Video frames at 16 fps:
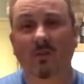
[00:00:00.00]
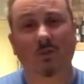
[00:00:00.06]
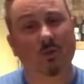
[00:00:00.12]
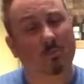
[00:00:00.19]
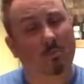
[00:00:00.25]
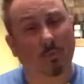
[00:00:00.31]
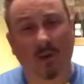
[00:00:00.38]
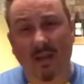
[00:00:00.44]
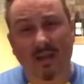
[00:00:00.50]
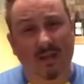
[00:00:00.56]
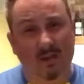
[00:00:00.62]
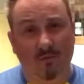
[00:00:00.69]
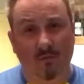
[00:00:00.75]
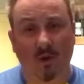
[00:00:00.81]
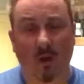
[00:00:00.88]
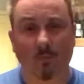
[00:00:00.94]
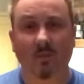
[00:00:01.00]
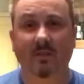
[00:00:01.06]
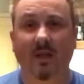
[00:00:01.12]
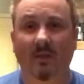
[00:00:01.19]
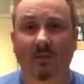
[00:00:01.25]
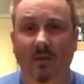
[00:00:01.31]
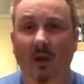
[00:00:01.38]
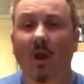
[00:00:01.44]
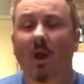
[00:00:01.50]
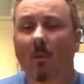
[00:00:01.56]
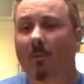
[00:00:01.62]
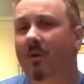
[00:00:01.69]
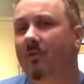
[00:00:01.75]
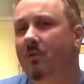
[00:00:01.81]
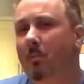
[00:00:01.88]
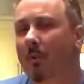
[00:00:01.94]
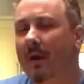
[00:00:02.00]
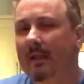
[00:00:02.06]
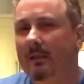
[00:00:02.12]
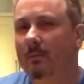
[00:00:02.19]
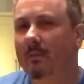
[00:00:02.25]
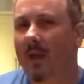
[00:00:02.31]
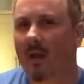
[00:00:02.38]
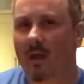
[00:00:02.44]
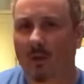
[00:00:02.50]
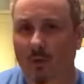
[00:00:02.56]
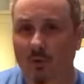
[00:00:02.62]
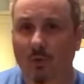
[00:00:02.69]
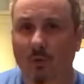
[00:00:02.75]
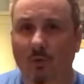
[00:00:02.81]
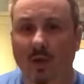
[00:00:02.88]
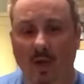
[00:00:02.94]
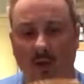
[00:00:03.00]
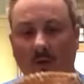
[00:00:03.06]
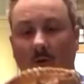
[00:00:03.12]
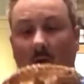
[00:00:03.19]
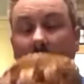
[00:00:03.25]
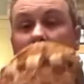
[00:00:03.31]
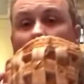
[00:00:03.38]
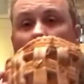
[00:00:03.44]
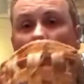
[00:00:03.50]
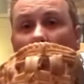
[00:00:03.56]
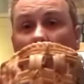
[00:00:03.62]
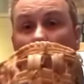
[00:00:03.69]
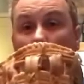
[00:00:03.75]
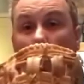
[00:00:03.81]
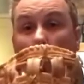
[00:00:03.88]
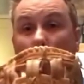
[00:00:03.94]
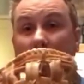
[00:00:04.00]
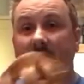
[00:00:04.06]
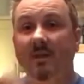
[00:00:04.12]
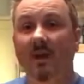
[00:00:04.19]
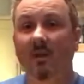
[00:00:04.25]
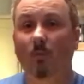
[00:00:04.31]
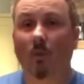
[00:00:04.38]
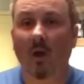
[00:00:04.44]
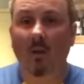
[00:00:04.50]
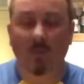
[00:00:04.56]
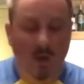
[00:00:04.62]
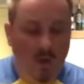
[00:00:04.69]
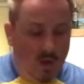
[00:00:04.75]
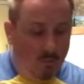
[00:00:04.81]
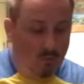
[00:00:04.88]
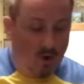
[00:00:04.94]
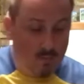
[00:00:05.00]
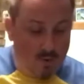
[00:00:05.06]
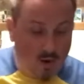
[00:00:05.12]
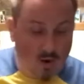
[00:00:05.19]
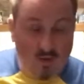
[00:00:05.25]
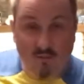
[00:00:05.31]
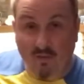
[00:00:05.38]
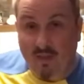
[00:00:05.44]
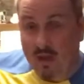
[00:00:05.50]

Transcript: There's plenty different options out there, but if you break them down into 2 categories, the open type web primarily for the